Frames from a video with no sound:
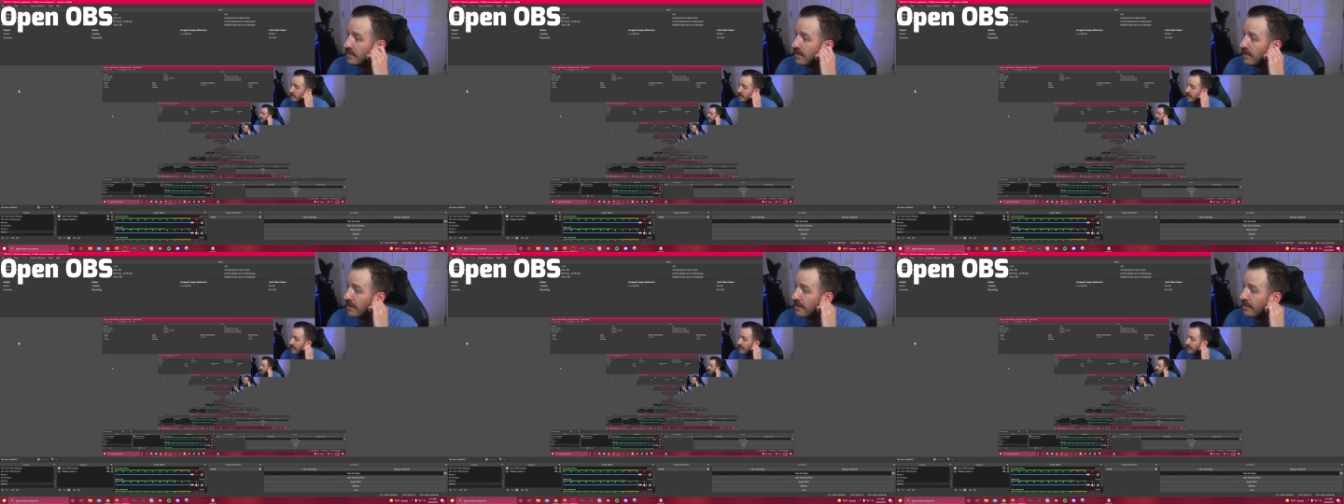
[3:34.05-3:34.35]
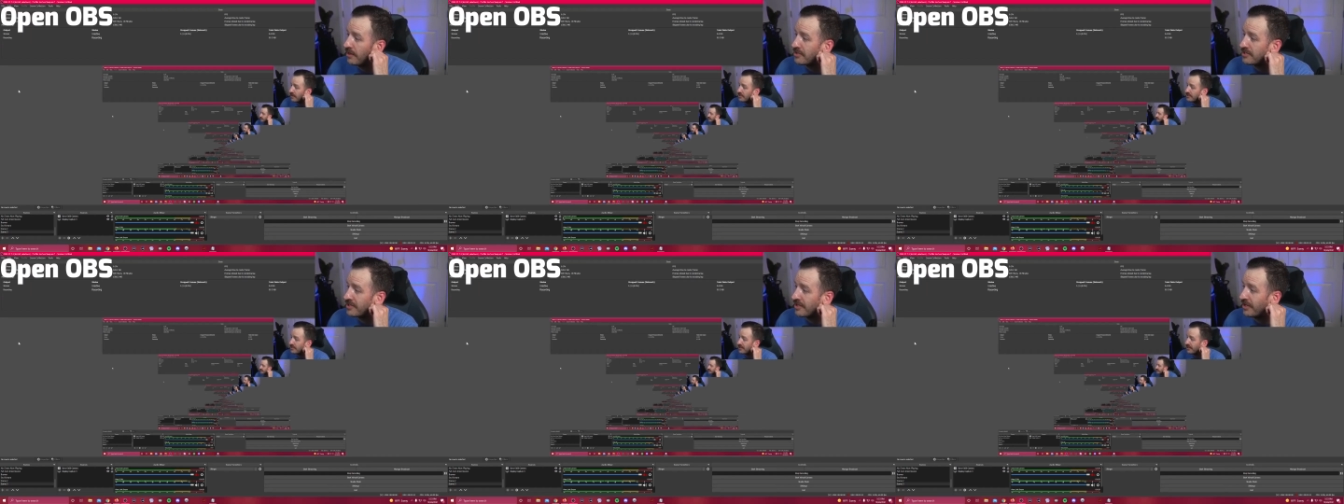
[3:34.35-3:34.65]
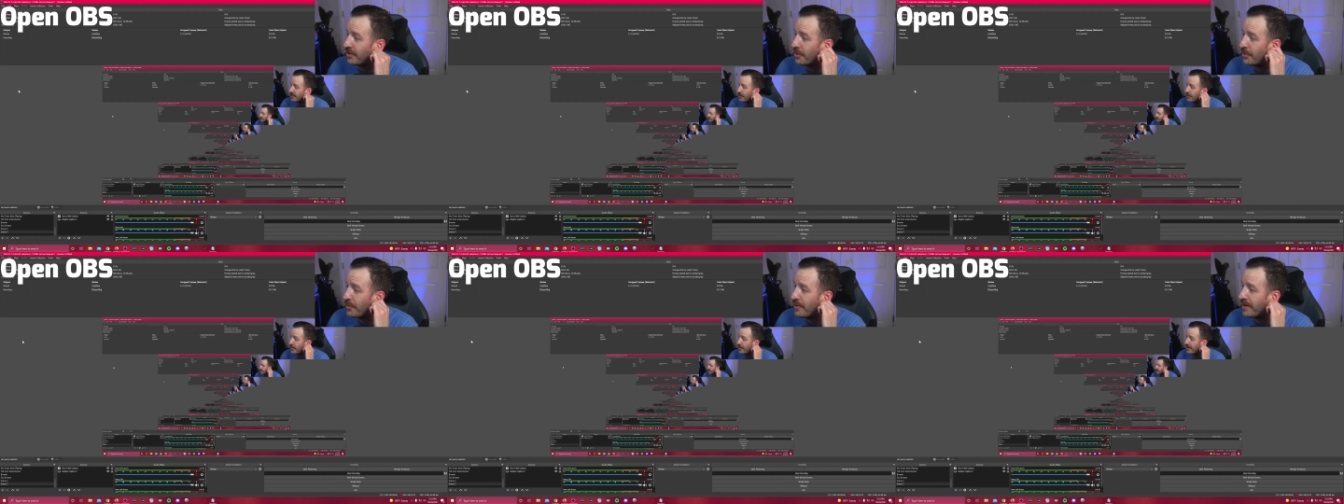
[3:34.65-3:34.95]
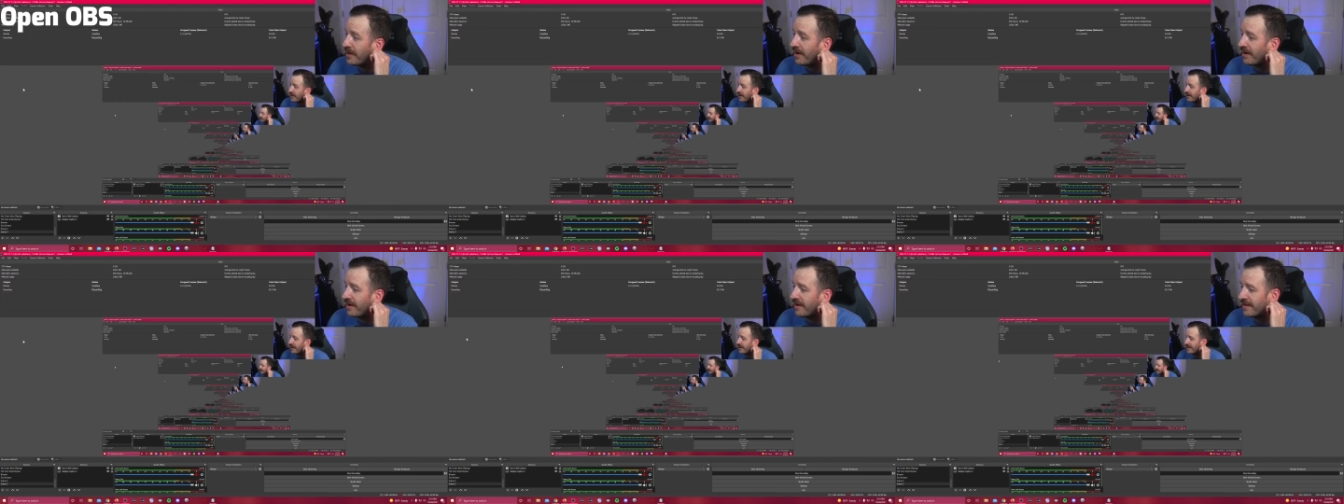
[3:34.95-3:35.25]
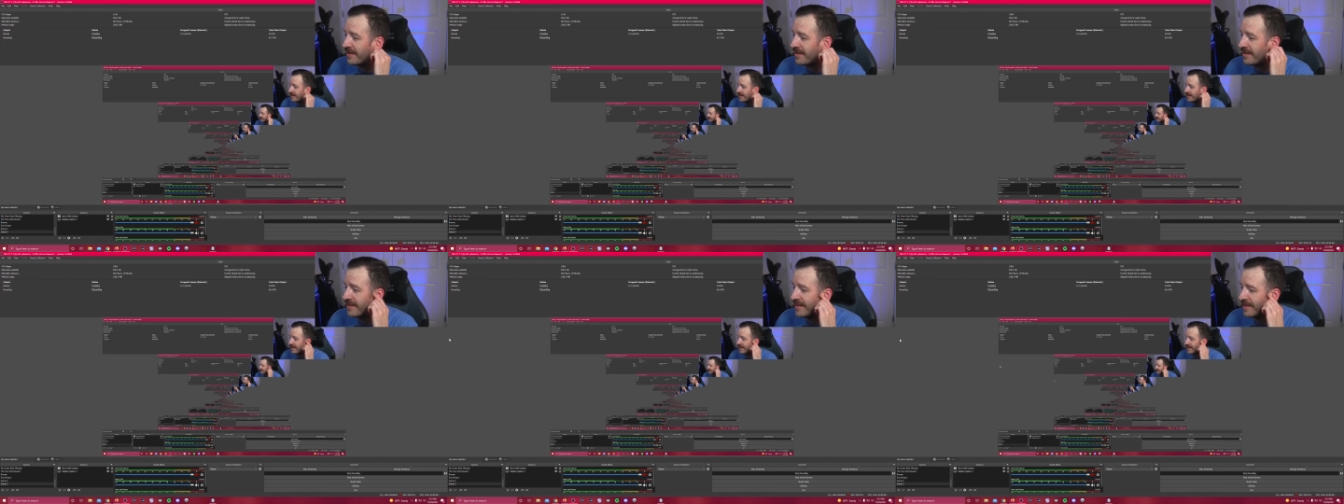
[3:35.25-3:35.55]
It looks a little weird,
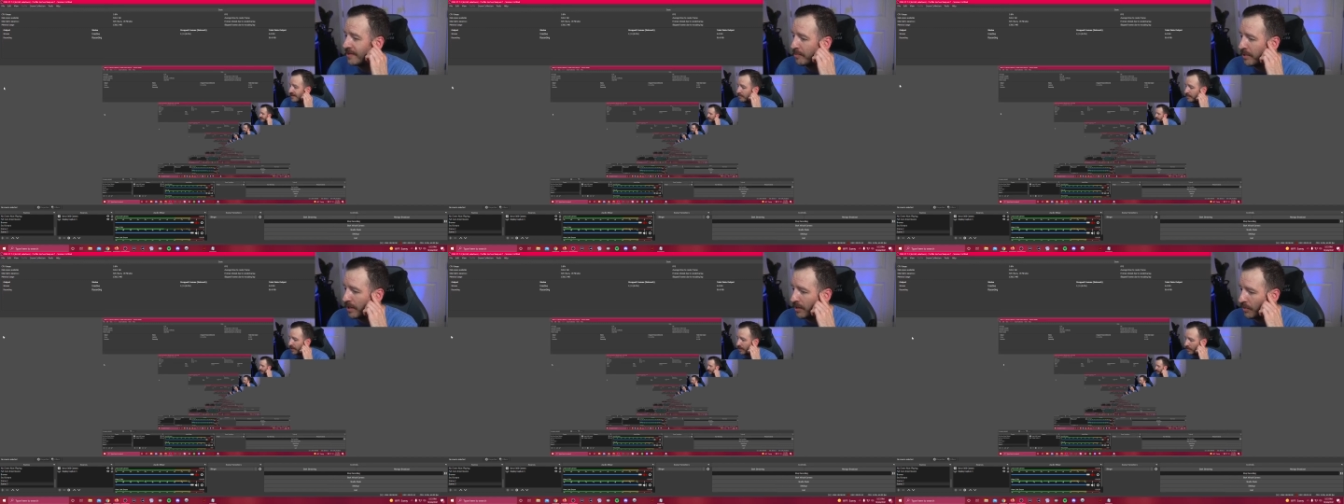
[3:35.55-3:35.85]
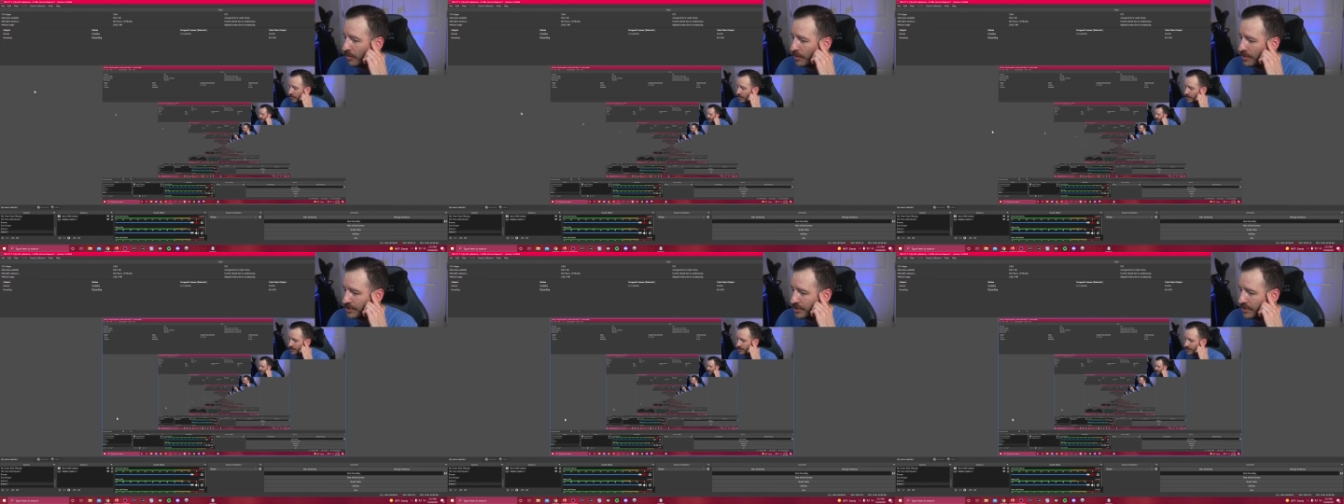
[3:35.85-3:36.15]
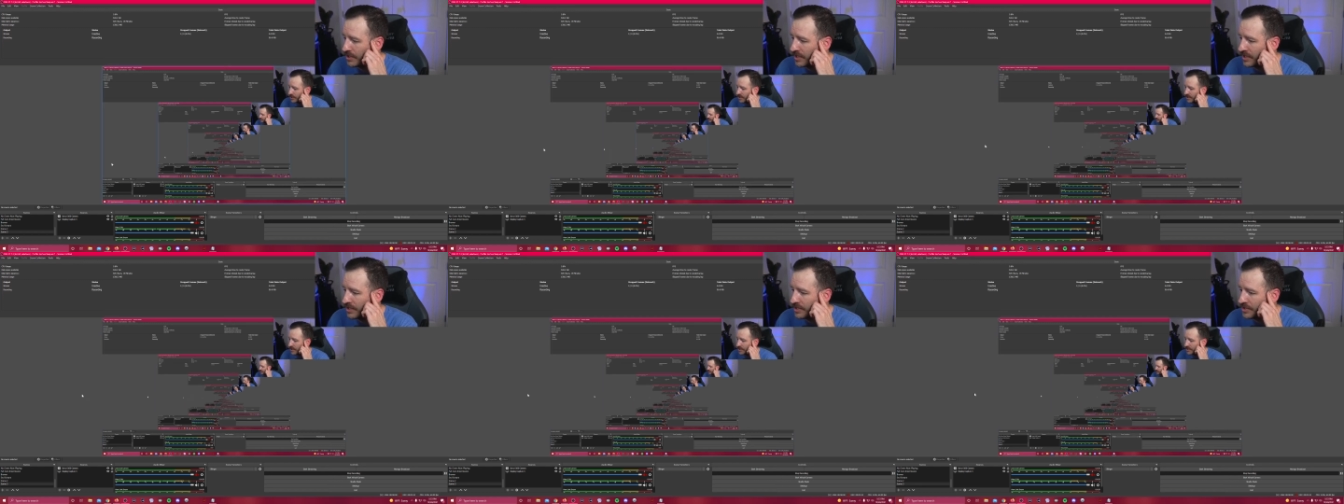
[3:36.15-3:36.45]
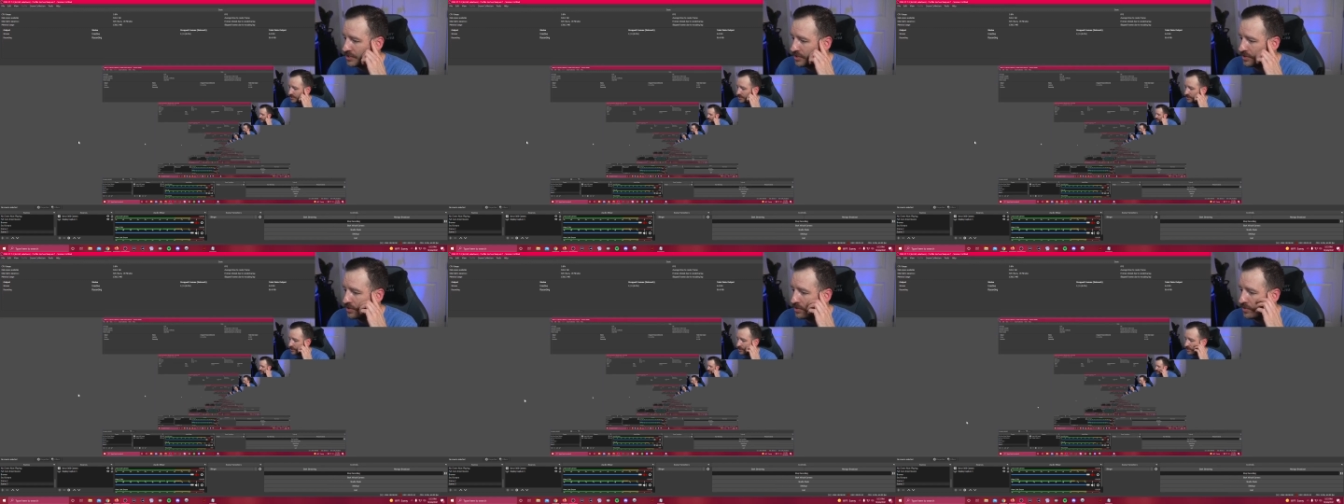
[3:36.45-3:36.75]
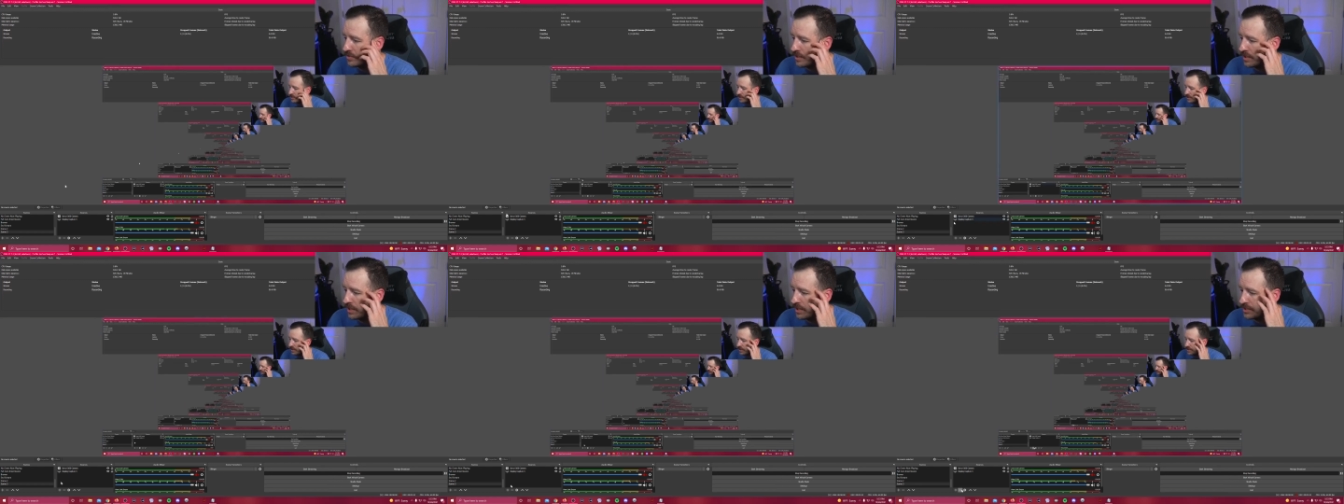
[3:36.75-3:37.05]
but what you're gonna
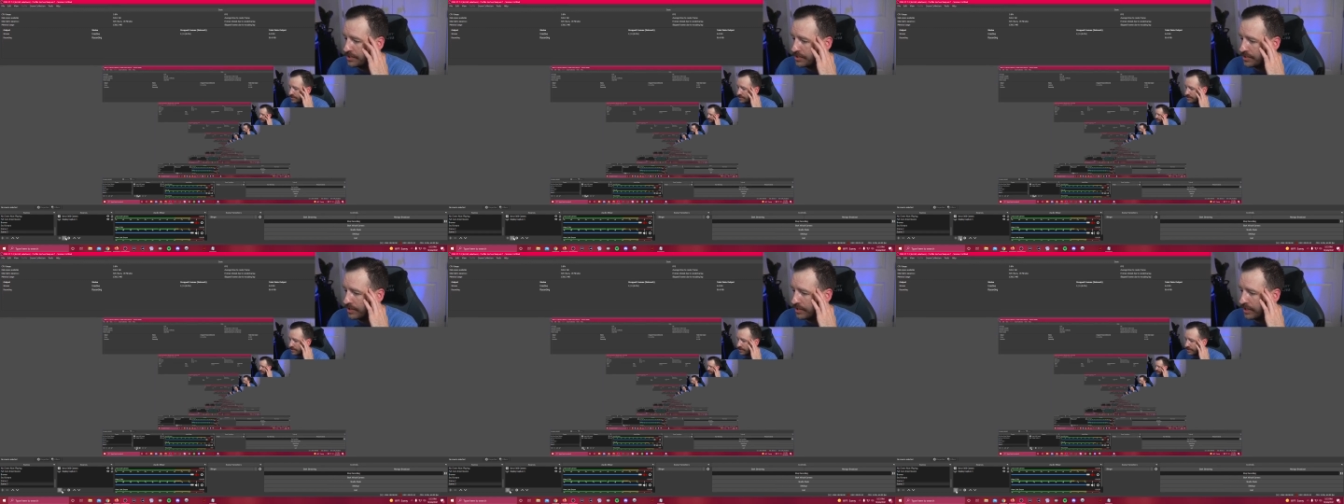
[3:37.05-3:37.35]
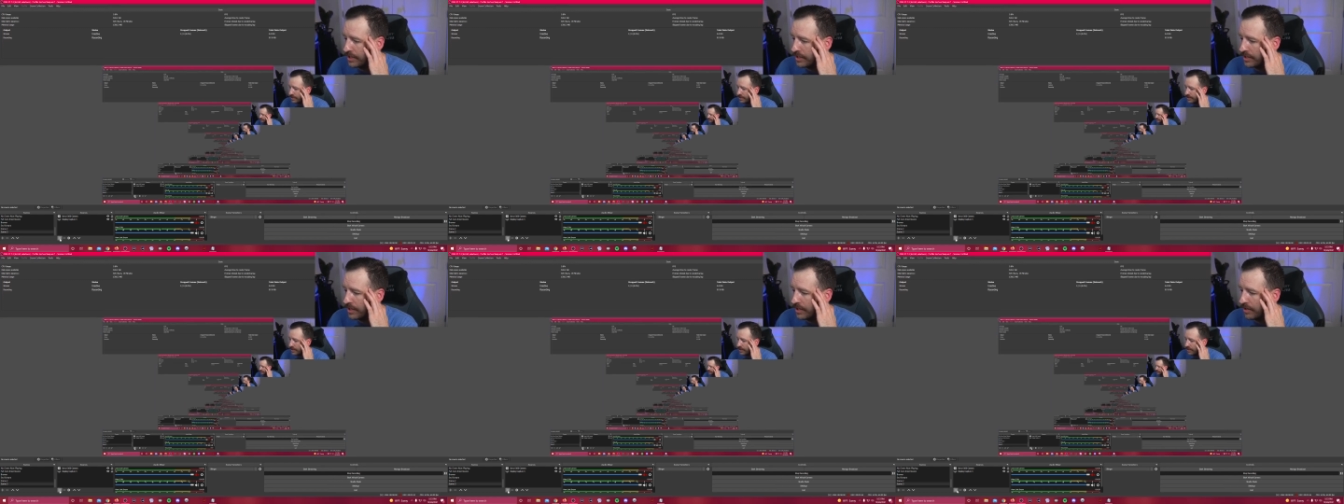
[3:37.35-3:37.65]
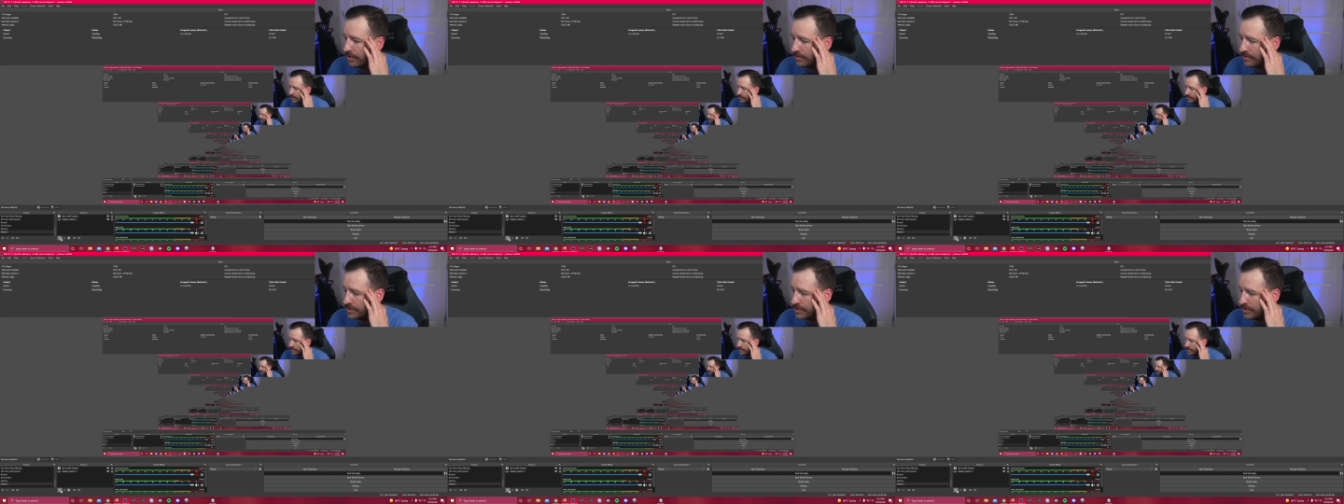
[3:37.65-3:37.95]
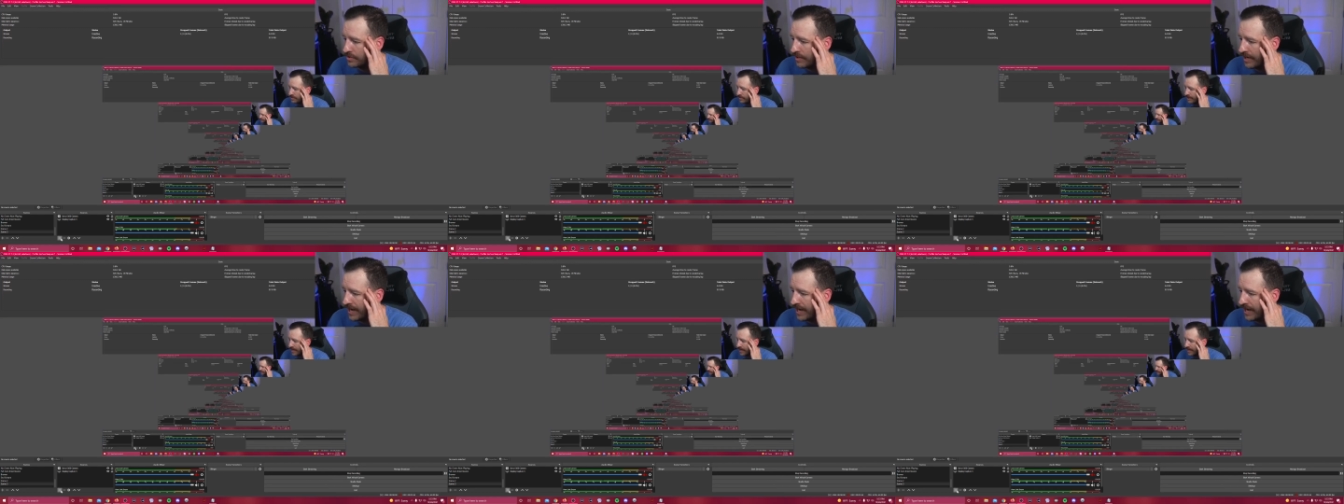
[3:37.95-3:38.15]
do is you're gonna go to